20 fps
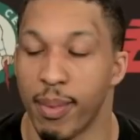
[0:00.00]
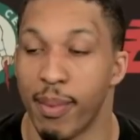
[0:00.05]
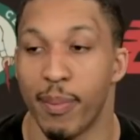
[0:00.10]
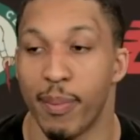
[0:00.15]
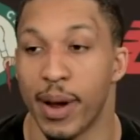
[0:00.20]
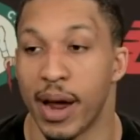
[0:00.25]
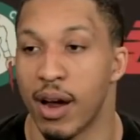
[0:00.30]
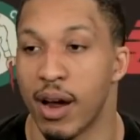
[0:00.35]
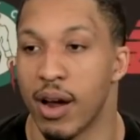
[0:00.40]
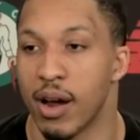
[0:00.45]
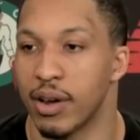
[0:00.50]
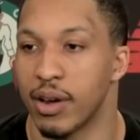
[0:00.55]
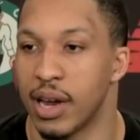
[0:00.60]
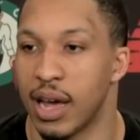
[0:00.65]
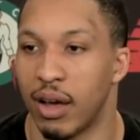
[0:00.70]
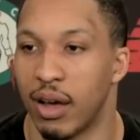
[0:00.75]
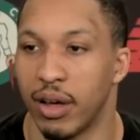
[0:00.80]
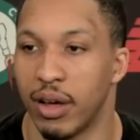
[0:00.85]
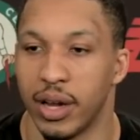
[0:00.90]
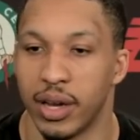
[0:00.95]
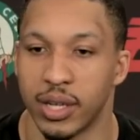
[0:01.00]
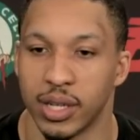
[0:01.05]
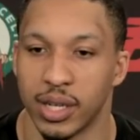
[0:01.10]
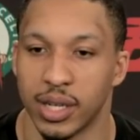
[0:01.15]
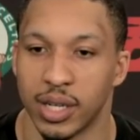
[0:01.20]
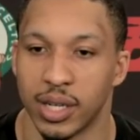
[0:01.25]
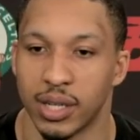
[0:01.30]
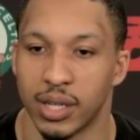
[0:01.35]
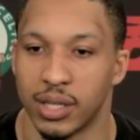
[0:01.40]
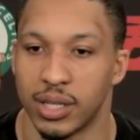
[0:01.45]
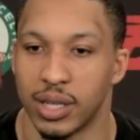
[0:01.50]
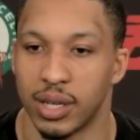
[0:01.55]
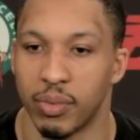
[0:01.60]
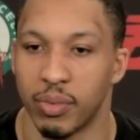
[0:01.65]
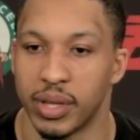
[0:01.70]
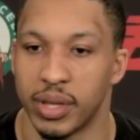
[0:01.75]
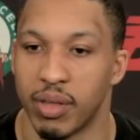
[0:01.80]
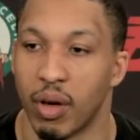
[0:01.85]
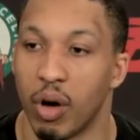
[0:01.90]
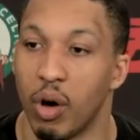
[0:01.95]
be prepared not only to, to
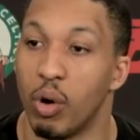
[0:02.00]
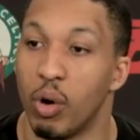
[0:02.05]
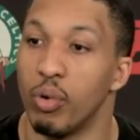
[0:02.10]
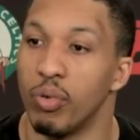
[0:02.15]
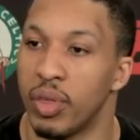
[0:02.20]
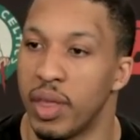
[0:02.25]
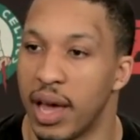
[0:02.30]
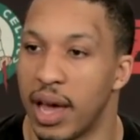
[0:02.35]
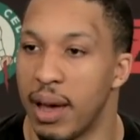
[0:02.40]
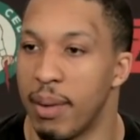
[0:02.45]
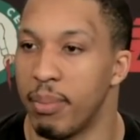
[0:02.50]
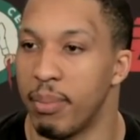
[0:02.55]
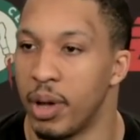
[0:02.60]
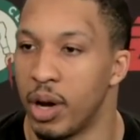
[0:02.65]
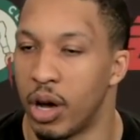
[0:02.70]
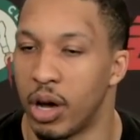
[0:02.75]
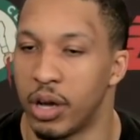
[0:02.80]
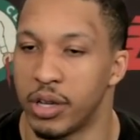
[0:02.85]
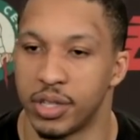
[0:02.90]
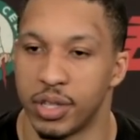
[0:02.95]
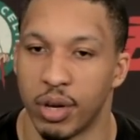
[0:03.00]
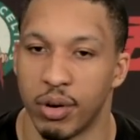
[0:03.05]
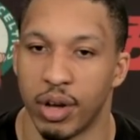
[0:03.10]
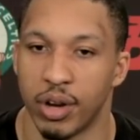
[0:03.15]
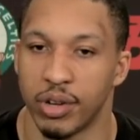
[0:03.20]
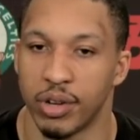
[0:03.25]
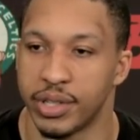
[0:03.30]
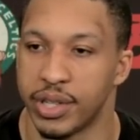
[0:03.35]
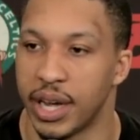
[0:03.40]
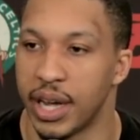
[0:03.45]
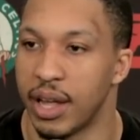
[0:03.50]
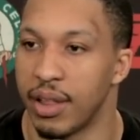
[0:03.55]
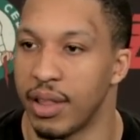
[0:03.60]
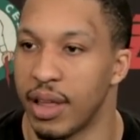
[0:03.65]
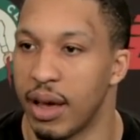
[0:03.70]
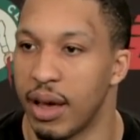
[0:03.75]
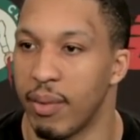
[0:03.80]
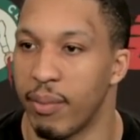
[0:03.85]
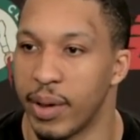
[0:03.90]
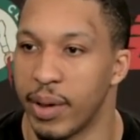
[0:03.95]
withhold that, but also understand
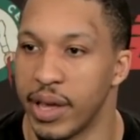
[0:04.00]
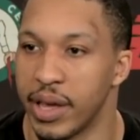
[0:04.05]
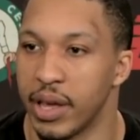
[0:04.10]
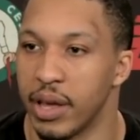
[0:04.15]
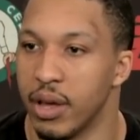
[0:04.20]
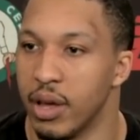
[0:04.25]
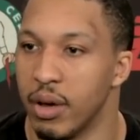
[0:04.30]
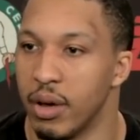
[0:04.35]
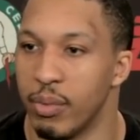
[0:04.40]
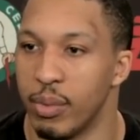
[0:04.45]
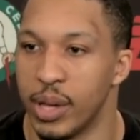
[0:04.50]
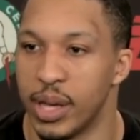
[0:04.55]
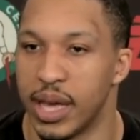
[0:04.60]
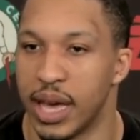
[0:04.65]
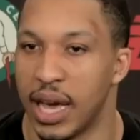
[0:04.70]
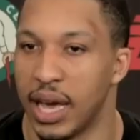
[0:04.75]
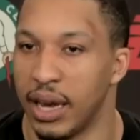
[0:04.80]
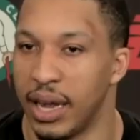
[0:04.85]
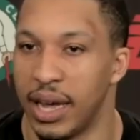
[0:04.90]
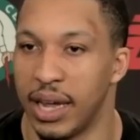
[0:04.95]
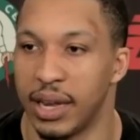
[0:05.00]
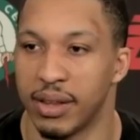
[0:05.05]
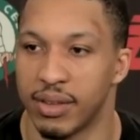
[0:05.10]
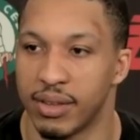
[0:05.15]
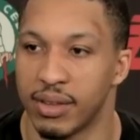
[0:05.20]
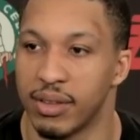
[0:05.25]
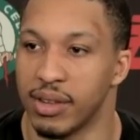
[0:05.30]
that we we can't let